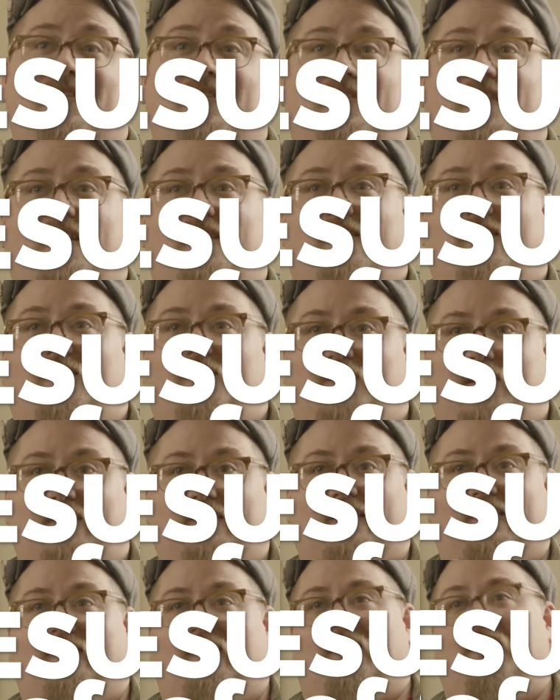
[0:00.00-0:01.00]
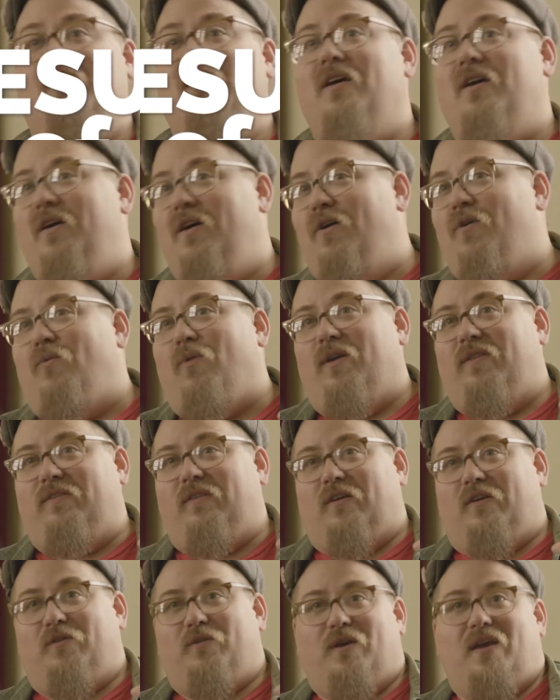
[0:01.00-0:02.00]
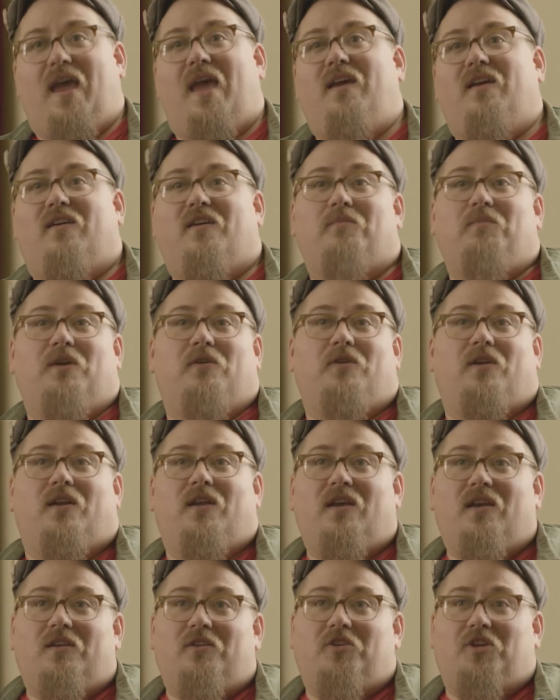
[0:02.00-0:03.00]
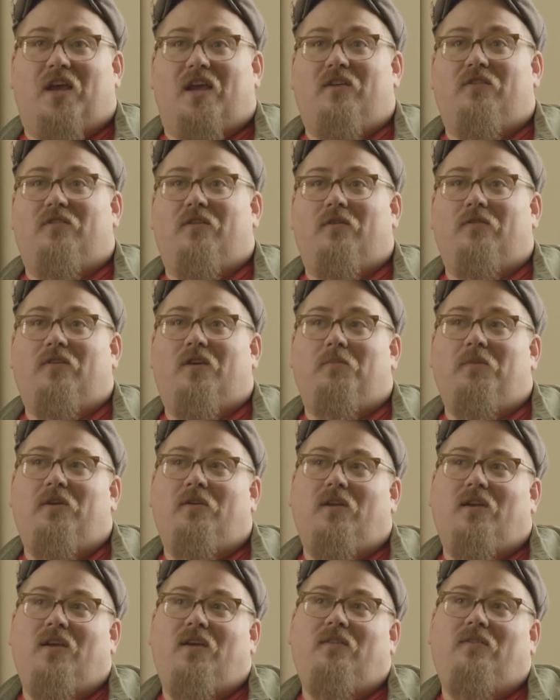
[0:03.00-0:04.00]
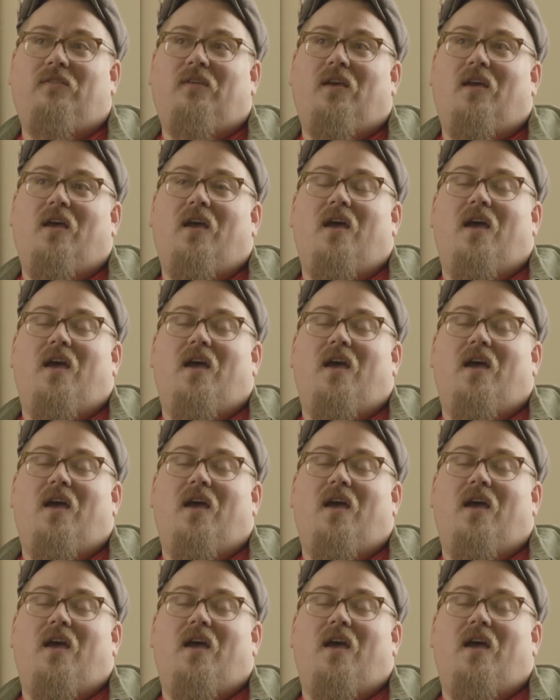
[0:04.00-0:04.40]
instead of the Jesus that wants to create community and change those communities.